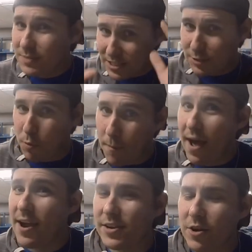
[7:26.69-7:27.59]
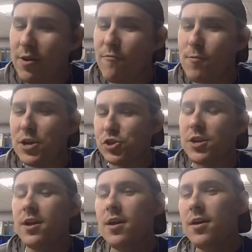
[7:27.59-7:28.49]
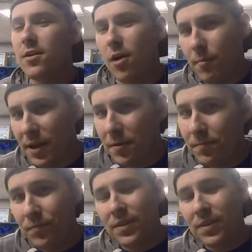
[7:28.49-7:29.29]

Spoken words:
this is proprietary information, calm down.